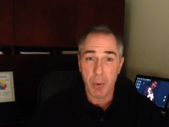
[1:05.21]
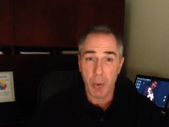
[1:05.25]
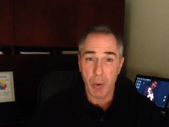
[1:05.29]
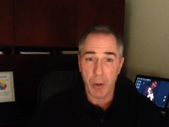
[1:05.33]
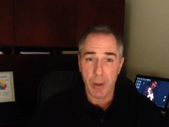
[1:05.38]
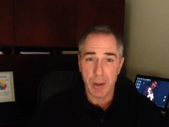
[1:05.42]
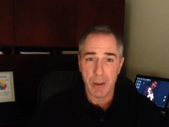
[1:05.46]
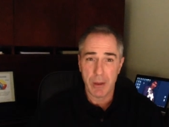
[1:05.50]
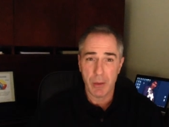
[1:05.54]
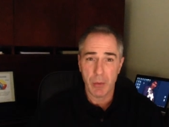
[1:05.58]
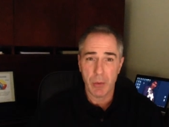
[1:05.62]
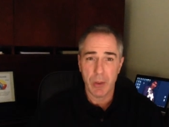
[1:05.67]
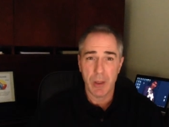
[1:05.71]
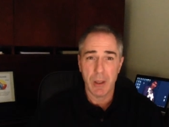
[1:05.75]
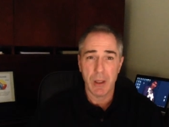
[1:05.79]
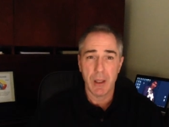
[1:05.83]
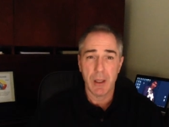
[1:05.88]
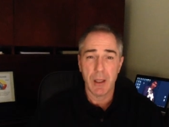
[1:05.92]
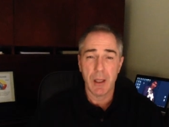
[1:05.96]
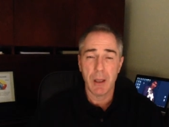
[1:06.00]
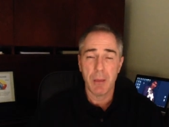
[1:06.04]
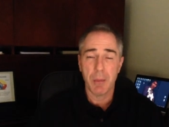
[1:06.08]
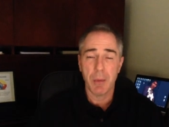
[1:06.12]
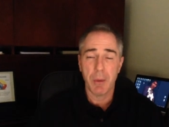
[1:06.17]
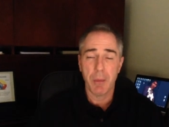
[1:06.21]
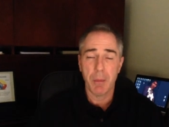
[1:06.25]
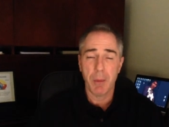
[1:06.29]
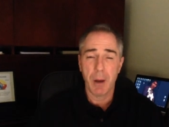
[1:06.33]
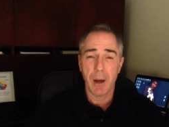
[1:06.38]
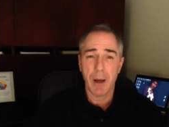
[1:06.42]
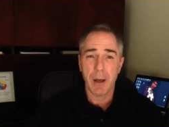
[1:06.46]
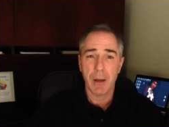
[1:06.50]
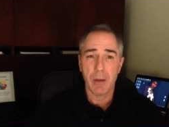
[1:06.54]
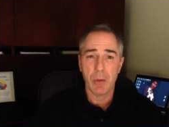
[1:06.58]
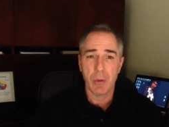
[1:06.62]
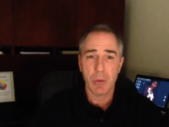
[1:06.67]
point that we need to keep in
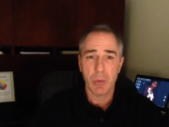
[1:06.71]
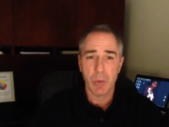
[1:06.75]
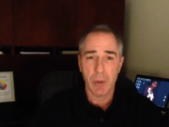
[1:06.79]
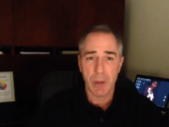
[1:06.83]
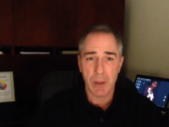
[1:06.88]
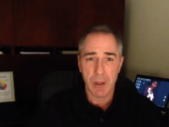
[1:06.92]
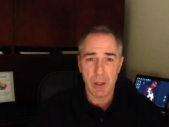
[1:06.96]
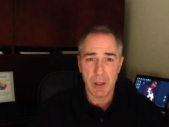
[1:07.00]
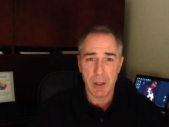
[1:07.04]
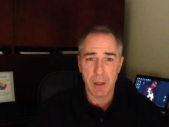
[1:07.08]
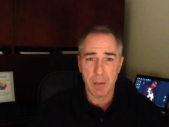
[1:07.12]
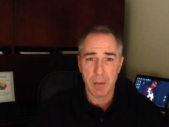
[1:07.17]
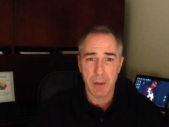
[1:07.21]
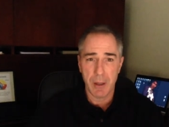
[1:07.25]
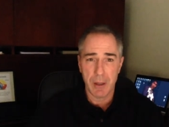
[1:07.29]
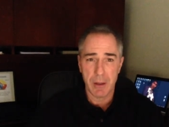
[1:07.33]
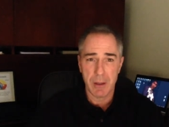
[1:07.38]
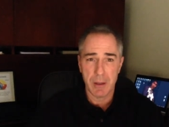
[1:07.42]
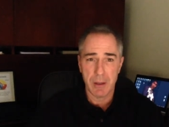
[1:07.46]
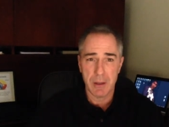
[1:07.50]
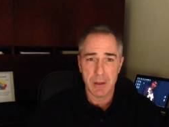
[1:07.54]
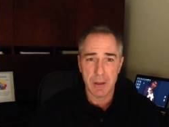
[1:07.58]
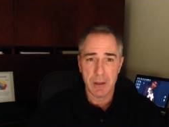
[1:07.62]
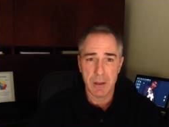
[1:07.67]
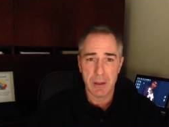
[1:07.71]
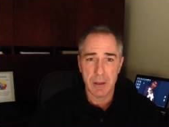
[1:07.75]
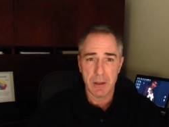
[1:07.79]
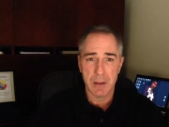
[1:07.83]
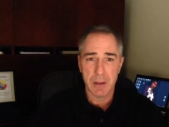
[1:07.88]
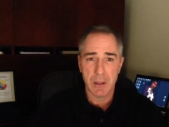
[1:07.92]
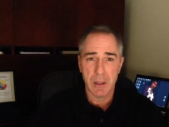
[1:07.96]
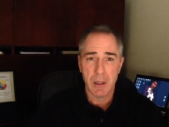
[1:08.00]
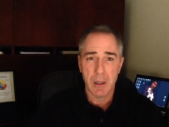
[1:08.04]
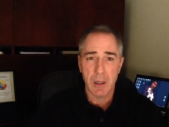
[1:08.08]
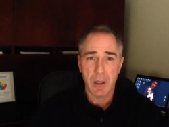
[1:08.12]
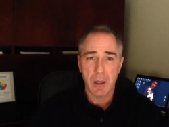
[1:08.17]
mind when we think about this
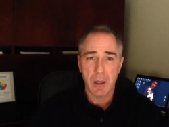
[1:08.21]
is